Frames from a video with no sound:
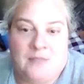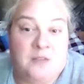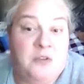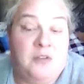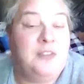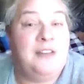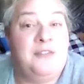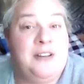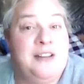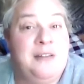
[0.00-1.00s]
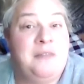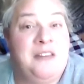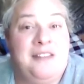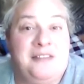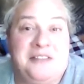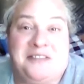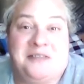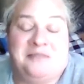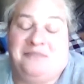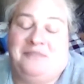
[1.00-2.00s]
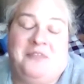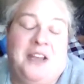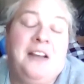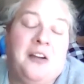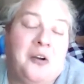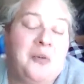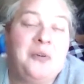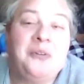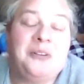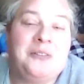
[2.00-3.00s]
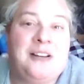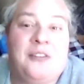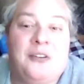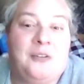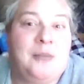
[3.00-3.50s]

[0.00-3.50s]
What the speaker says: if you can think of a name that you think's funny or cool or whatever,